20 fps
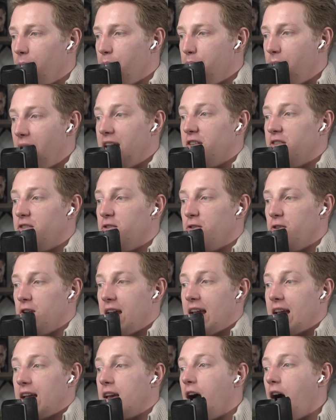meant
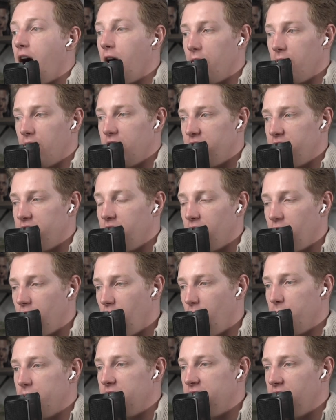to encourage
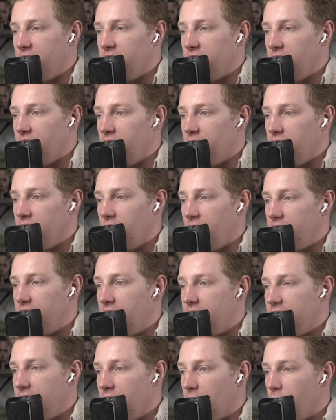competition. So it
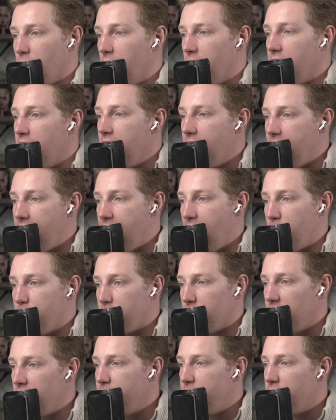says here, quote, "Our
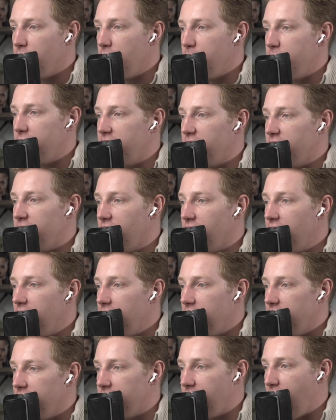preliminary position
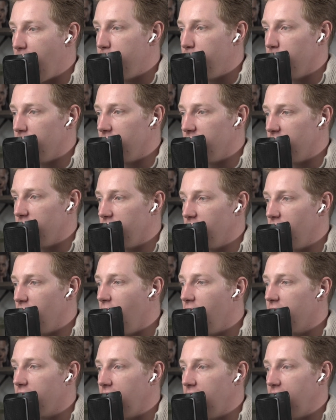is that Apple does
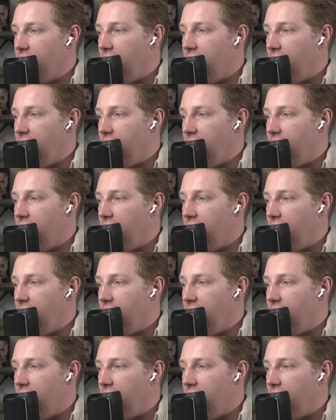not